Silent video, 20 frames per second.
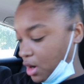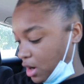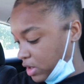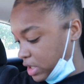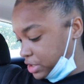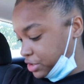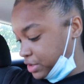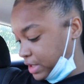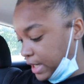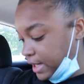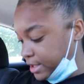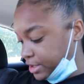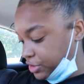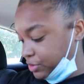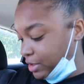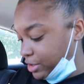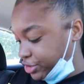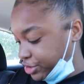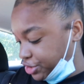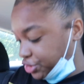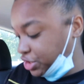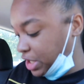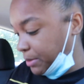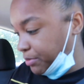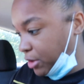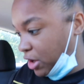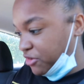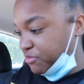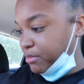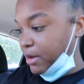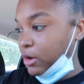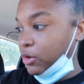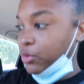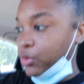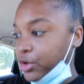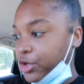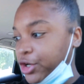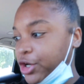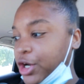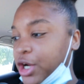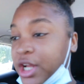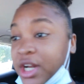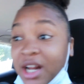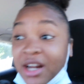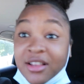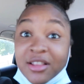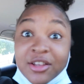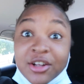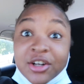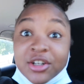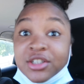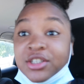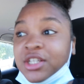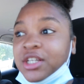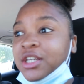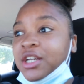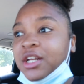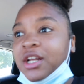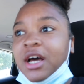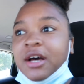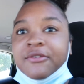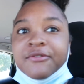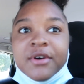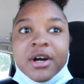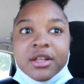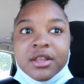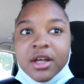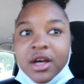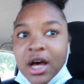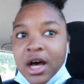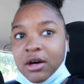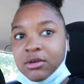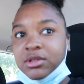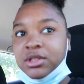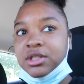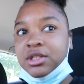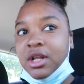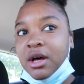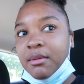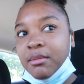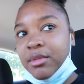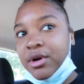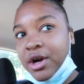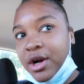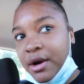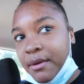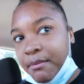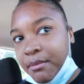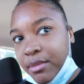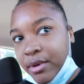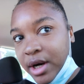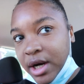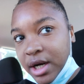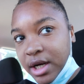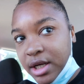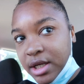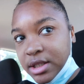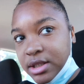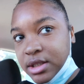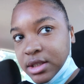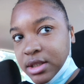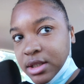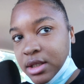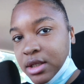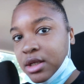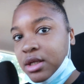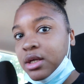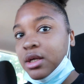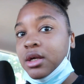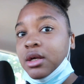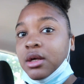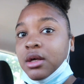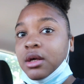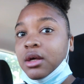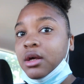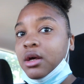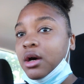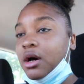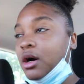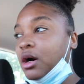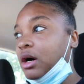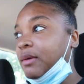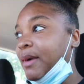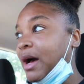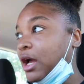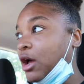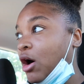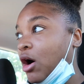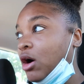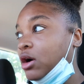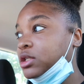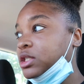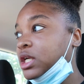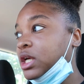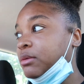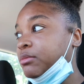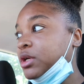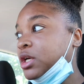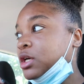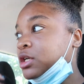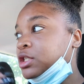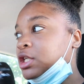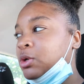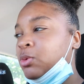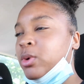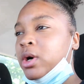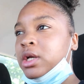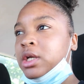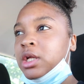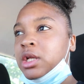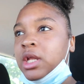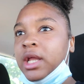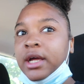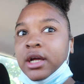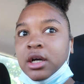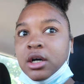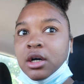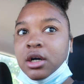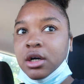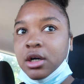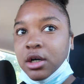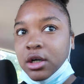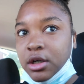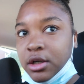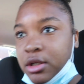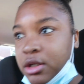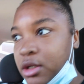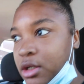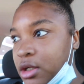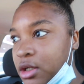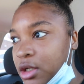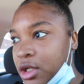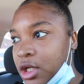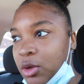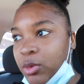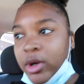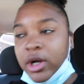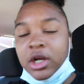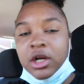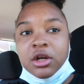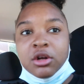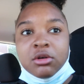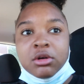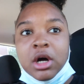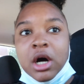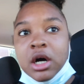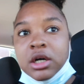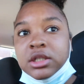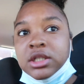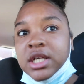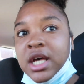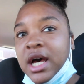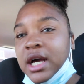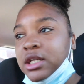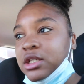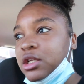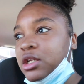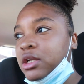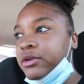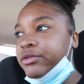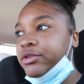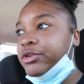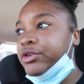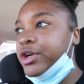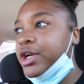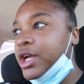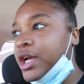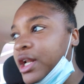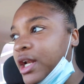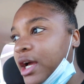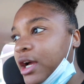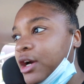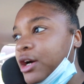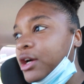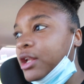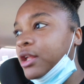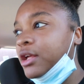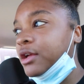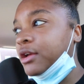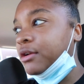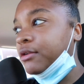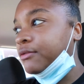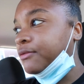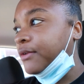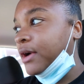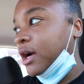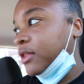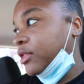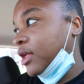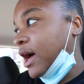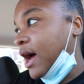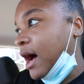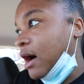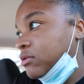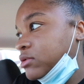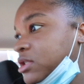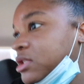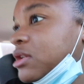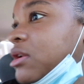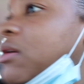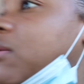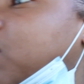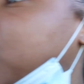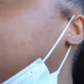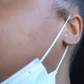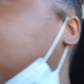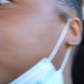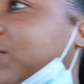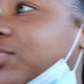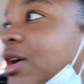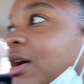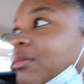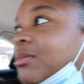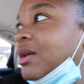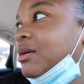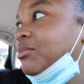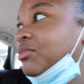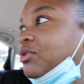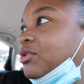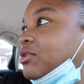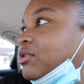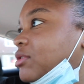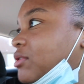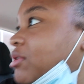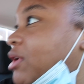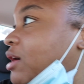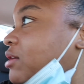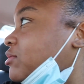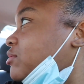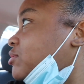All right, you guys, so I just dropped off my order, and I literally cannot find the house number, but I called him because he wanted no contact delivery and I couldn't find the house number. So I'm like, bro, I